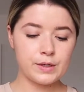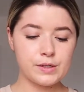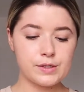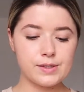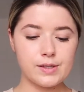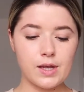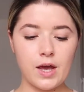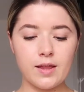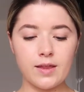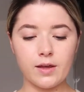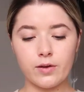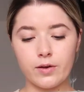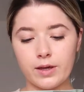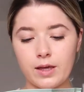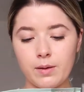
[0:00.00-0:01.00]
Stir the
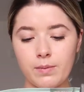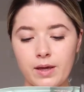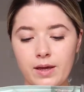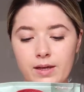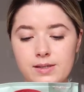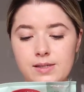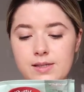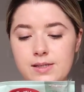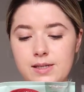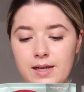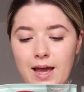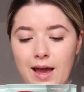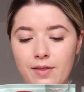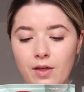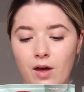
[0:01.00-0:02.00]
cookie mix
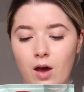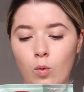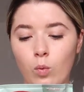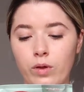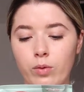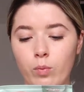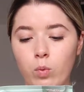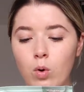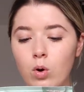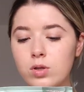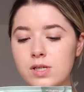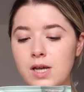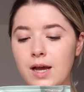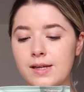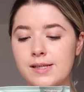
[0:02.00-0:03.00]
together with
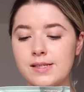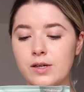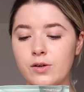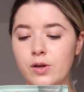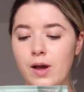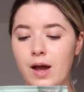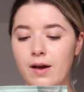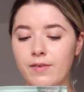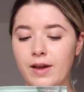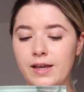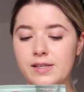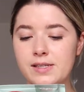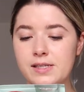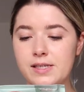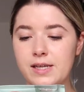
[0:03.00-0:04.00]
water until you have a
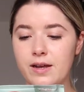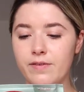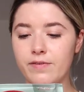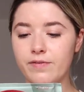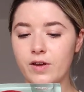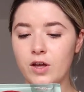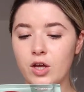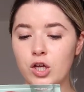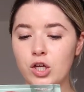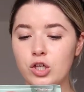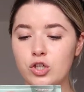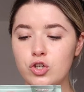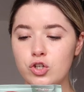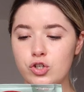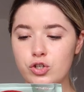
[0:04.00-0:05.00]
stiff
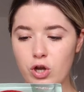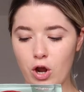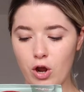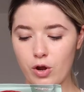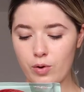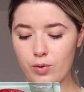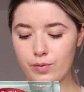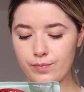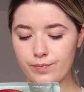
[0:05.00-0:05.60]
dough.